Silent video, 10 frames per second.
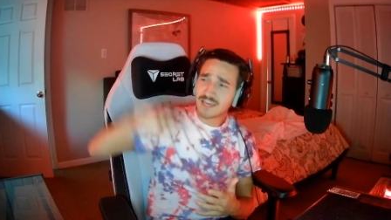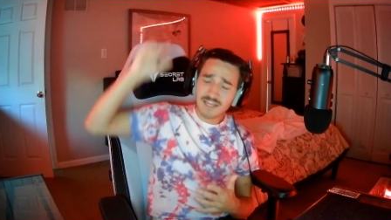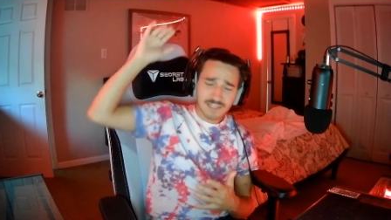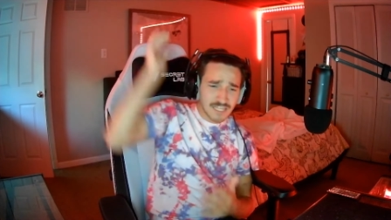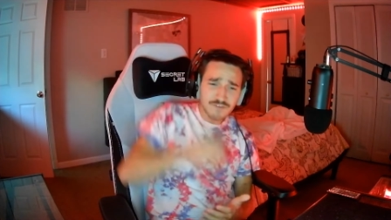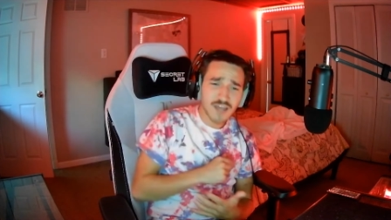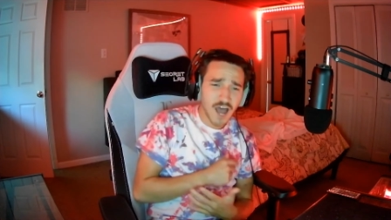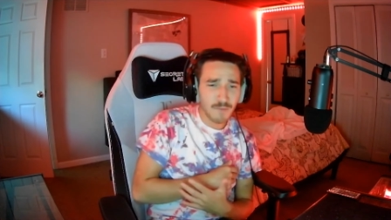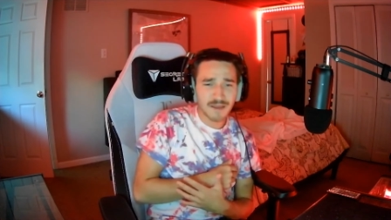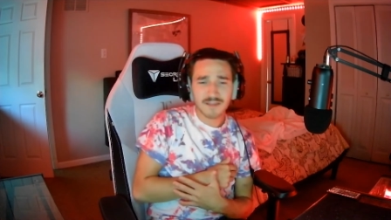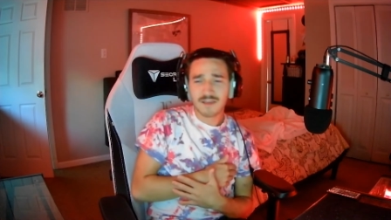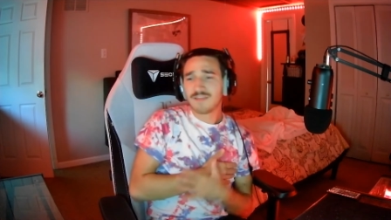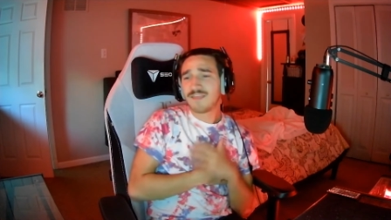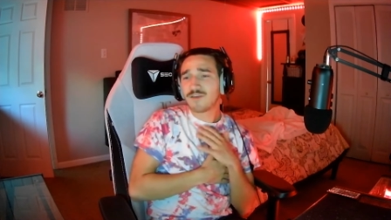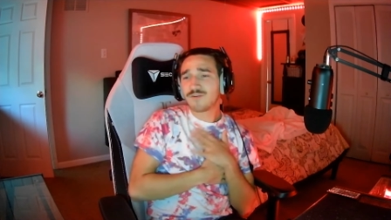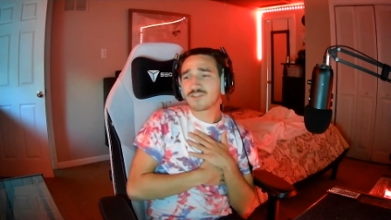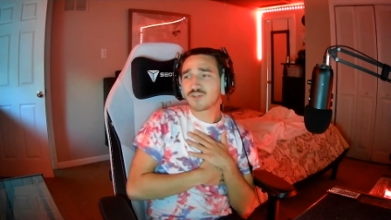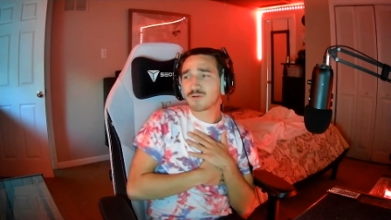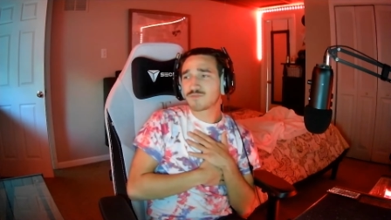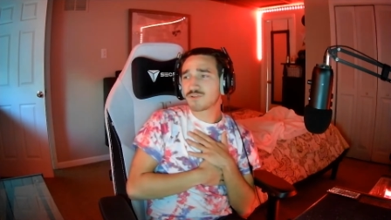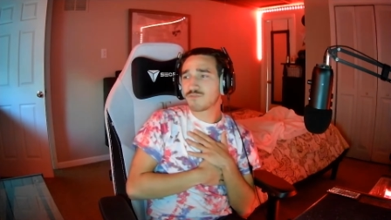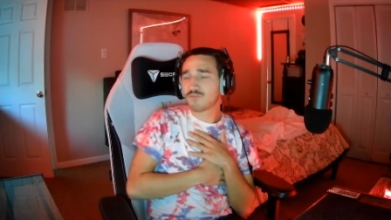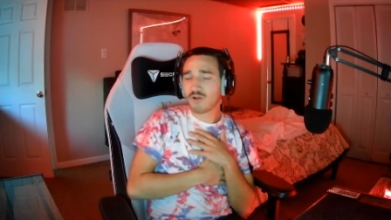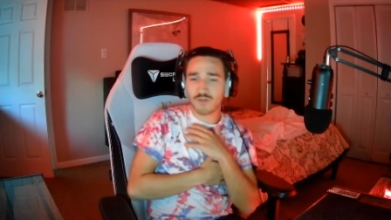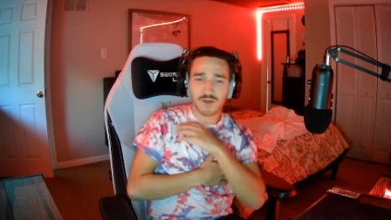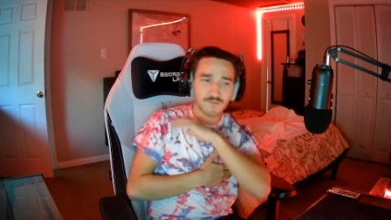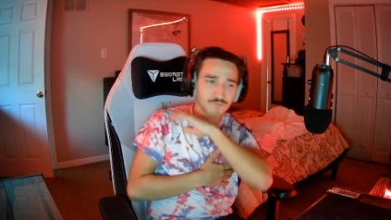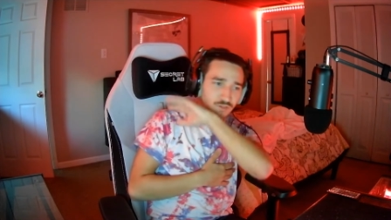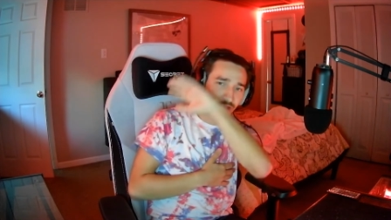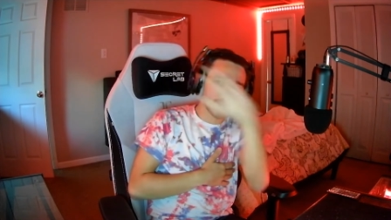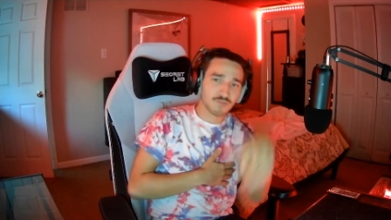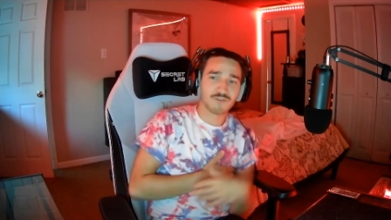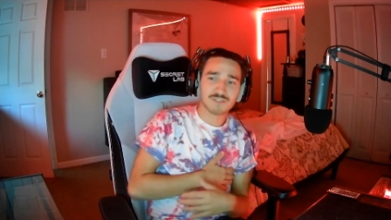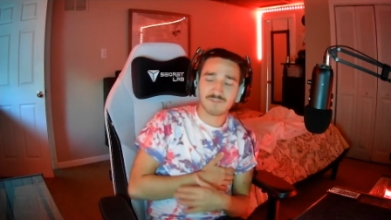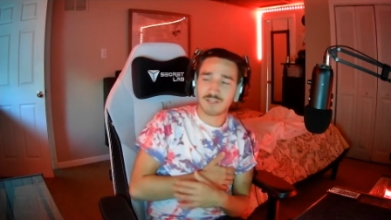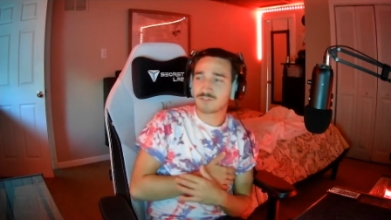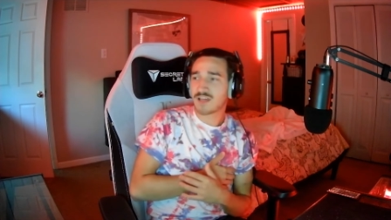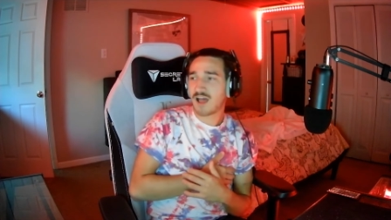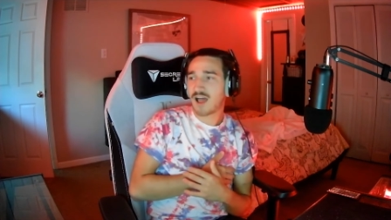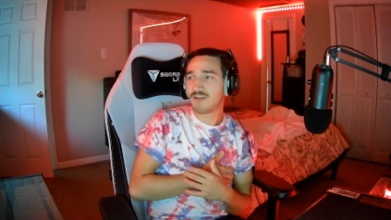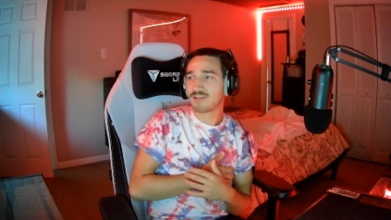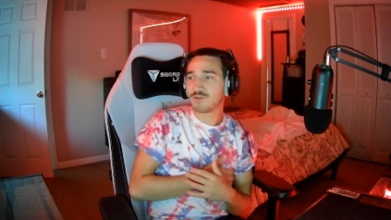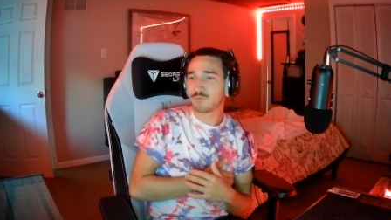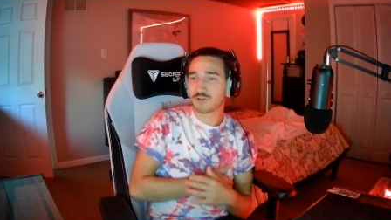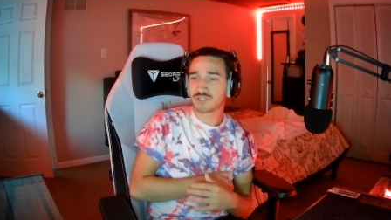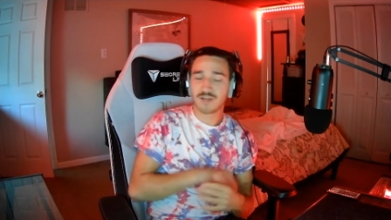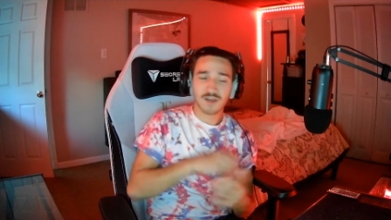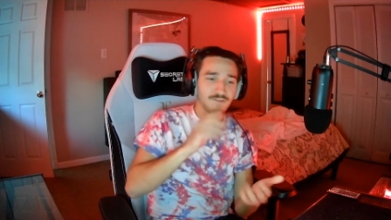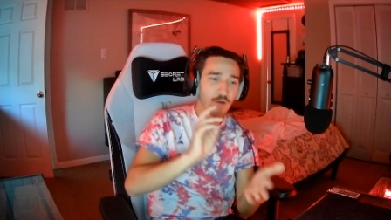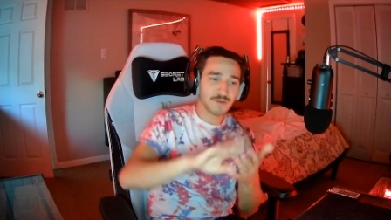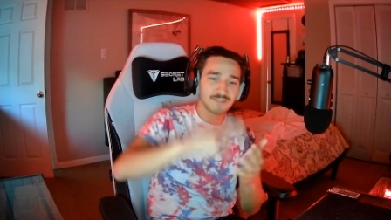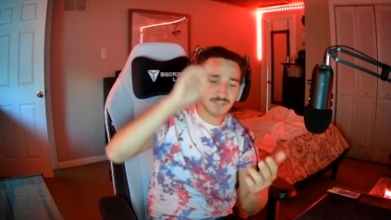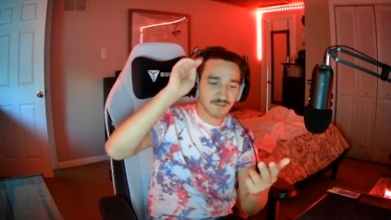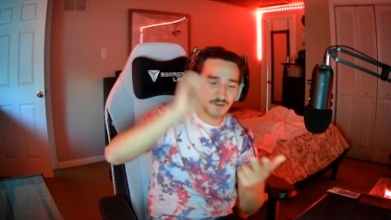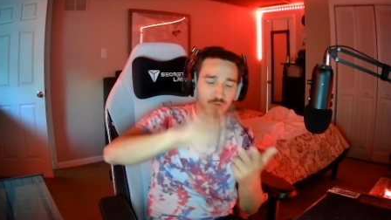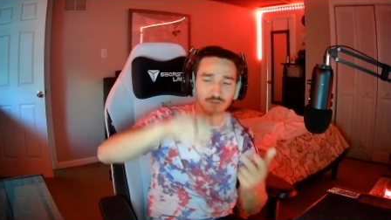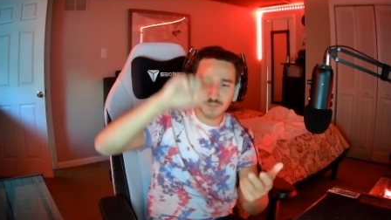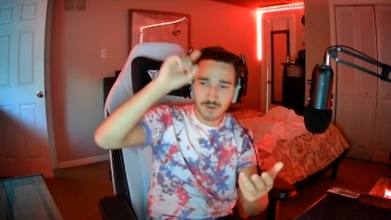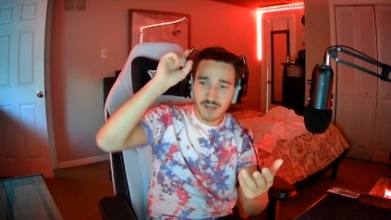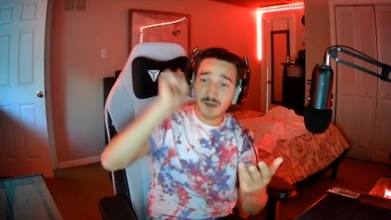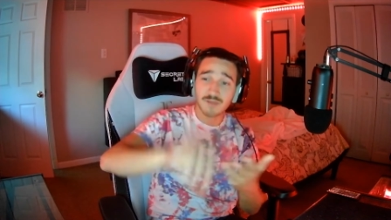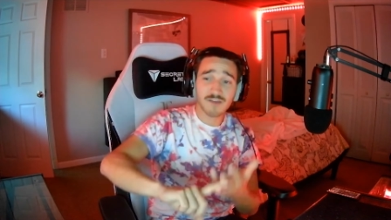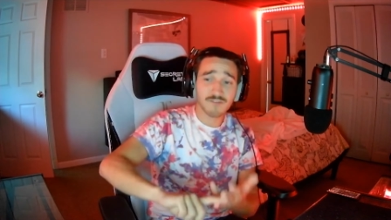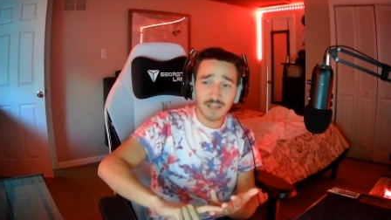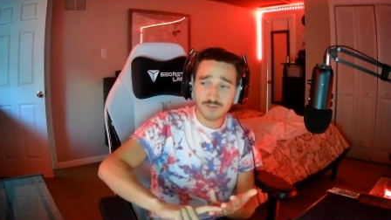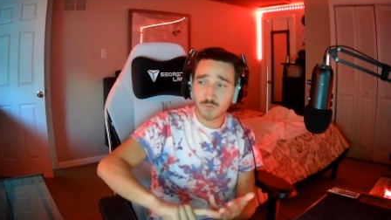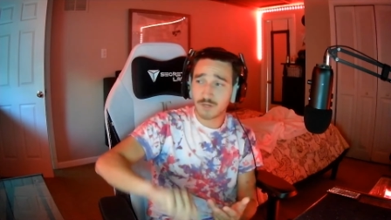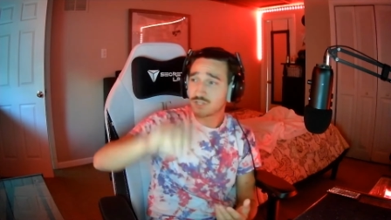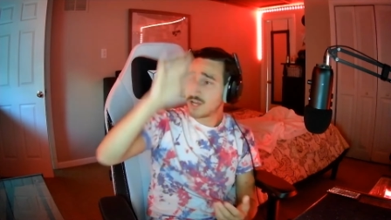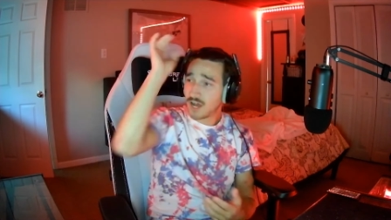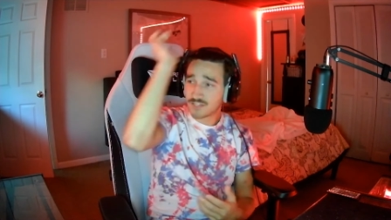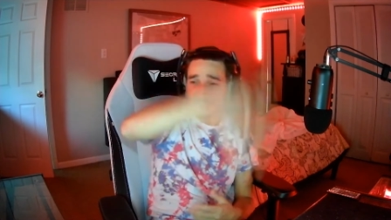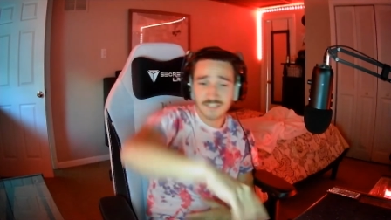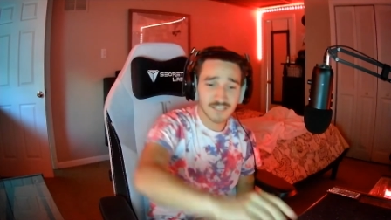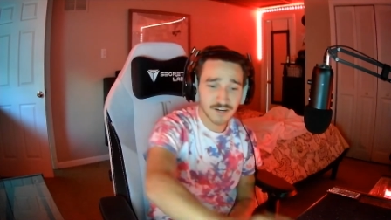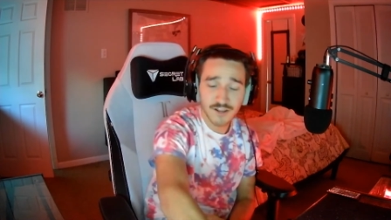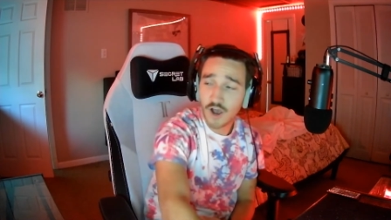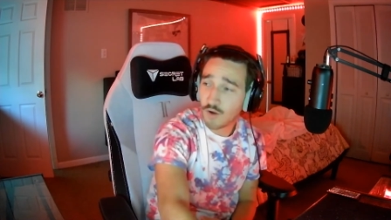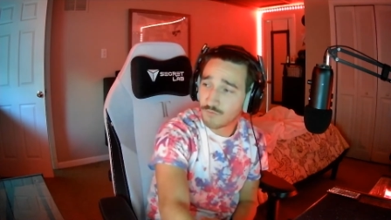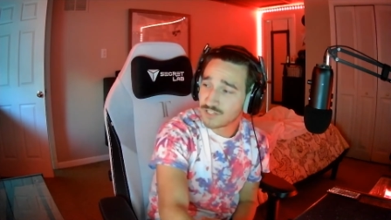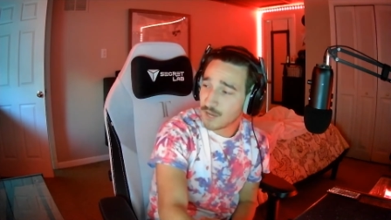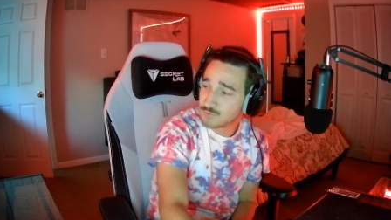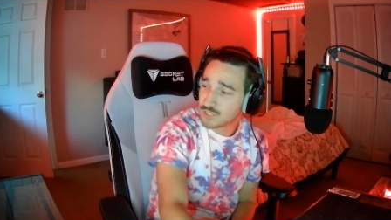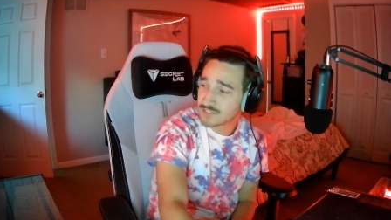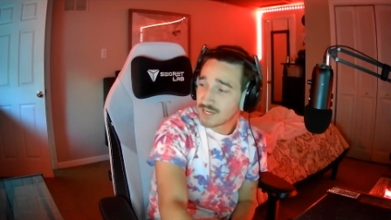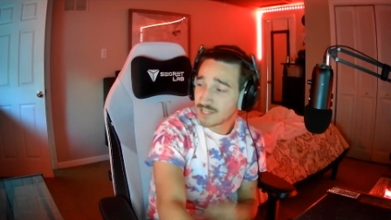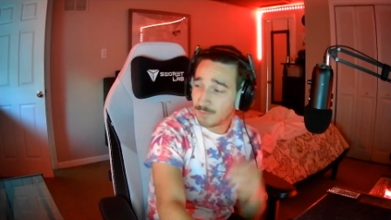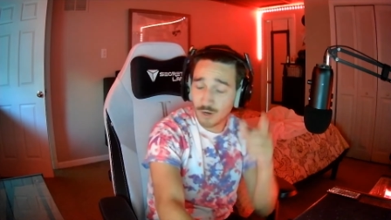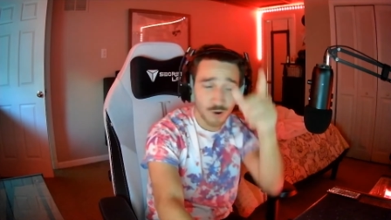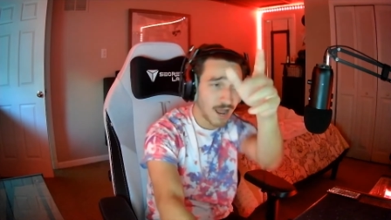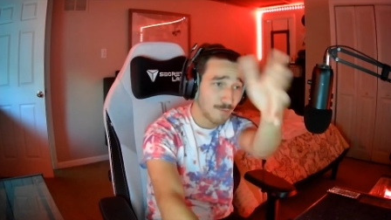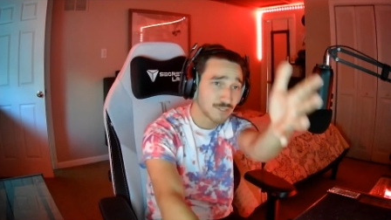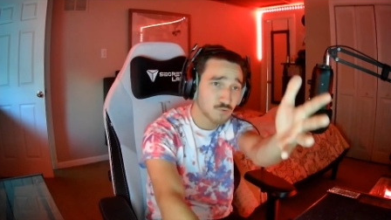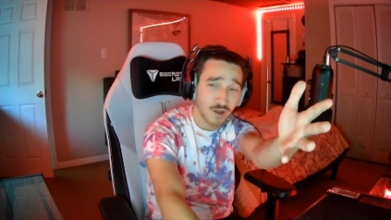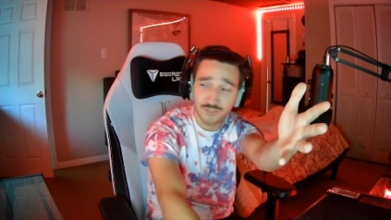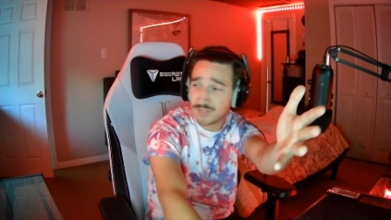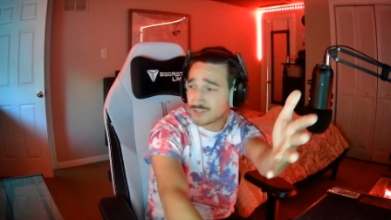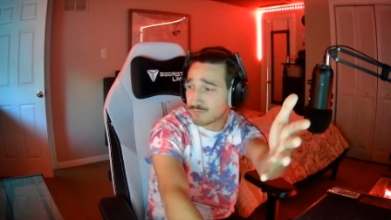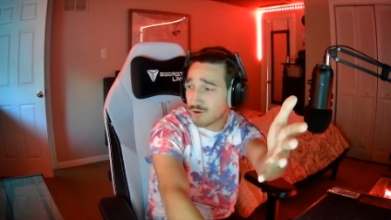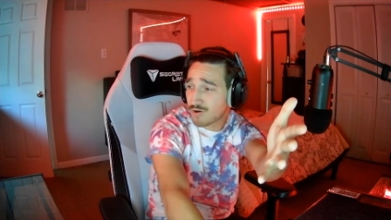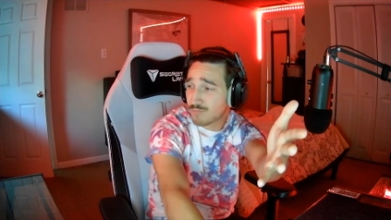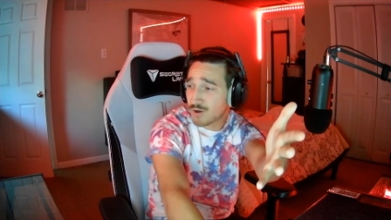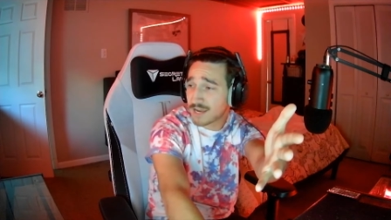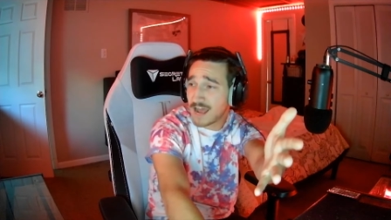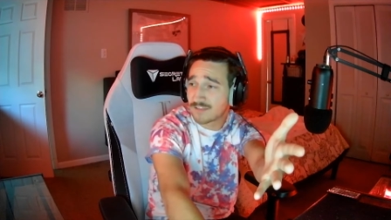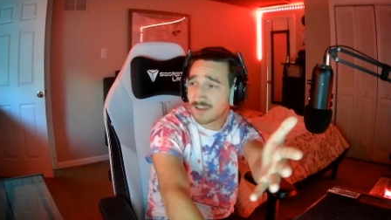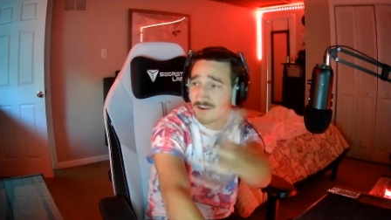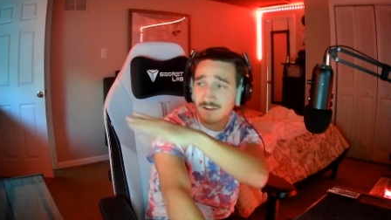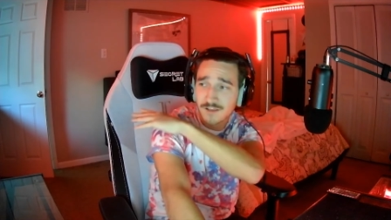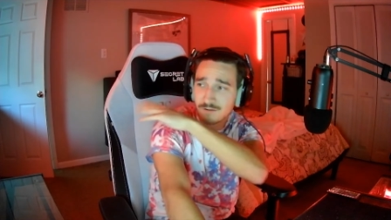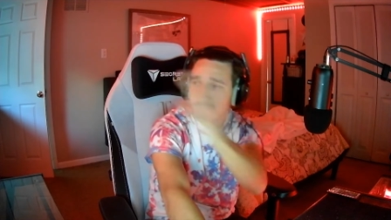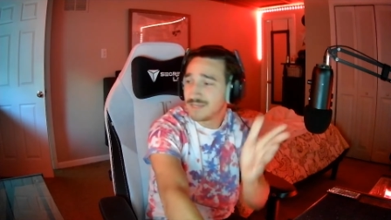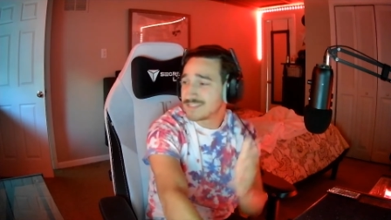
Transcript: leave a comment. Thank you guys so much for all the love on the recent videos. I really do appreciate it. Follow me on TikTok, follow me on YouTube. I'm live every day on Twitch. I'll see you guys there. Hopefully this helps you guys. Let me know how many squads you guys are murking out there. Peace